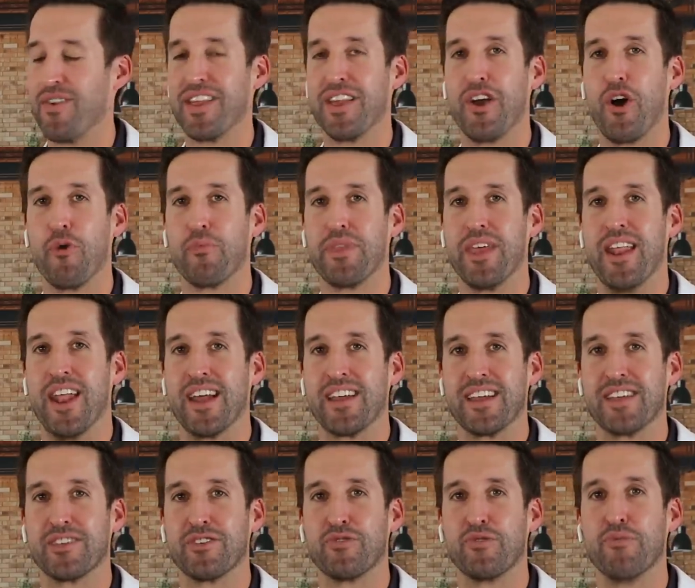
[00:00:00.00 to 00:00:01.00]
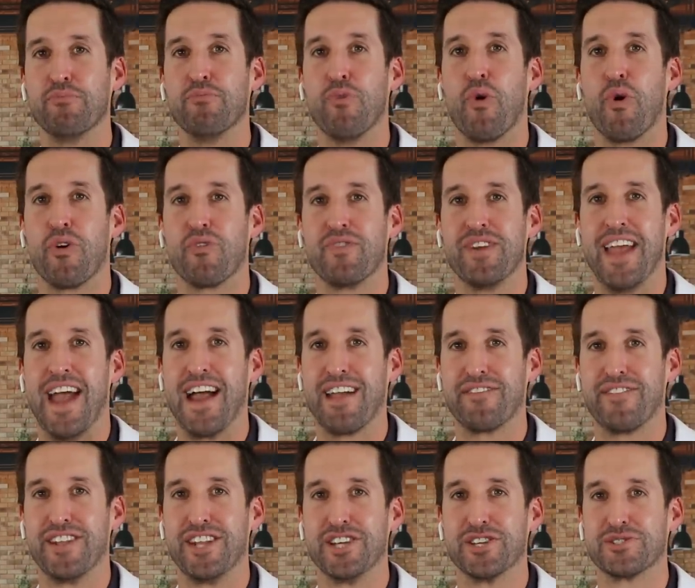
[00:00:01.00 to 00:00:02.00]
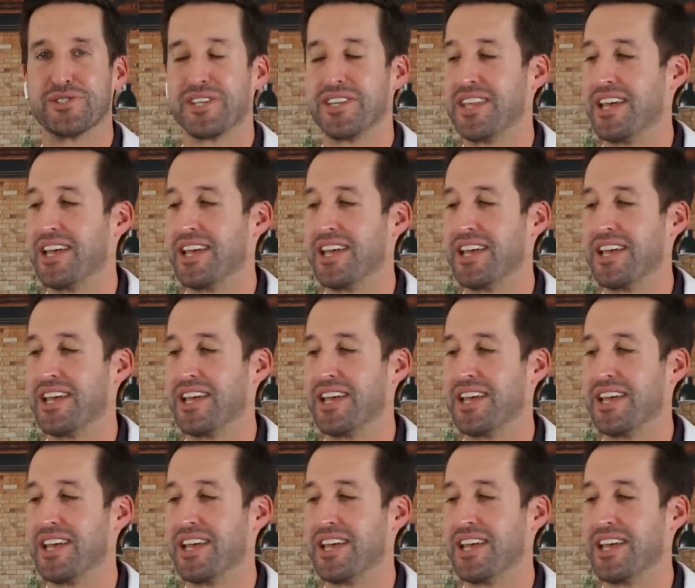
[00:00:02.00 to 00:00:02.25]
really hope that I get to do more react videos to